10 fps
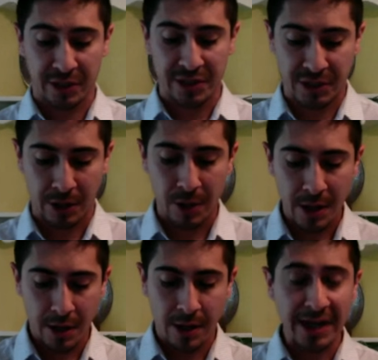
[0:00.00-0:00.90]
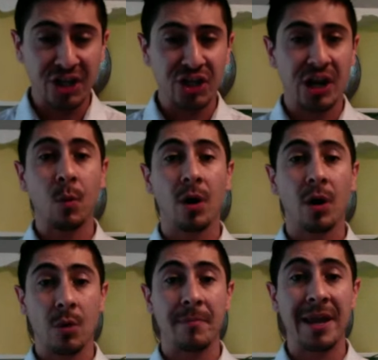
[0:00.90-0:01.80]
So each and every
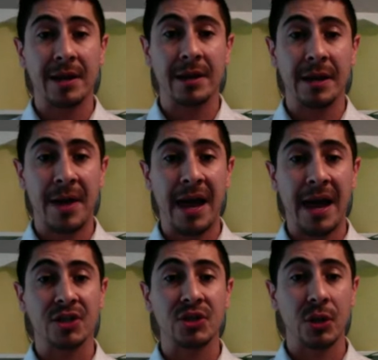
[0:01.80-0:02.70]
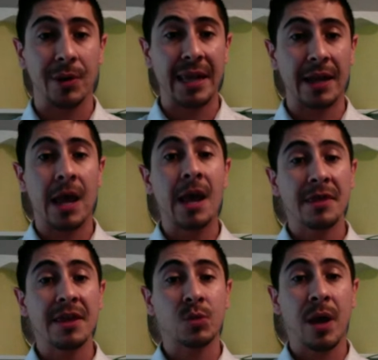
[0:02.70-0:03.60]
one of you are making an impact. So again,
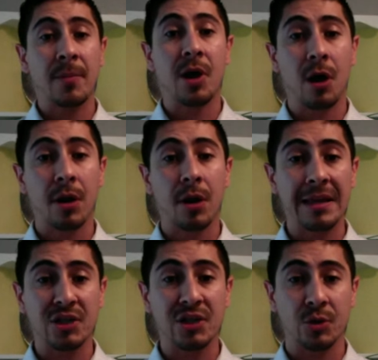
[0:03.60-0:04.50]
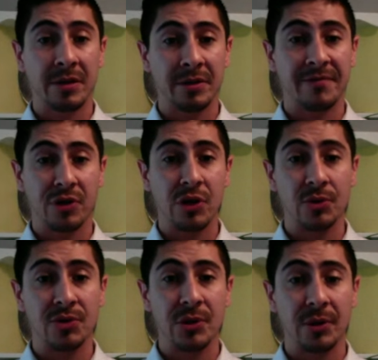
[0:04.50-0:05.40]
this webinar is directly for
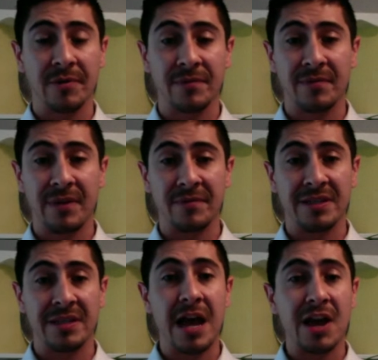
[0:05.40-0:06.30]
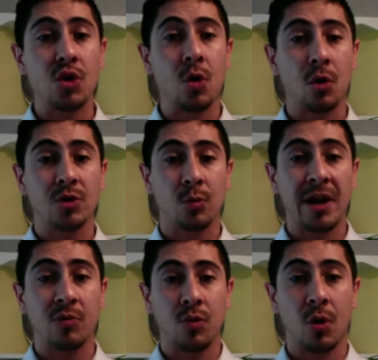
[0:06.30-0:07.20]
you. So if it's not your
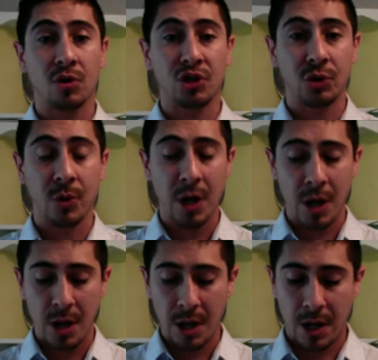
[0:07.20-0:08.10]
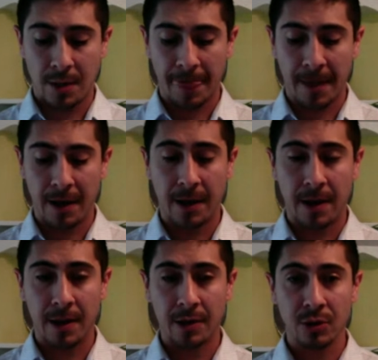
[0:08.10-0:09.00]
direct role to
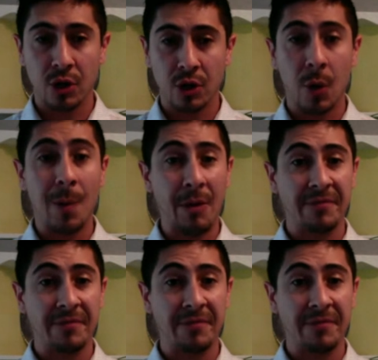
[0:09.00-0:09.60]
go out and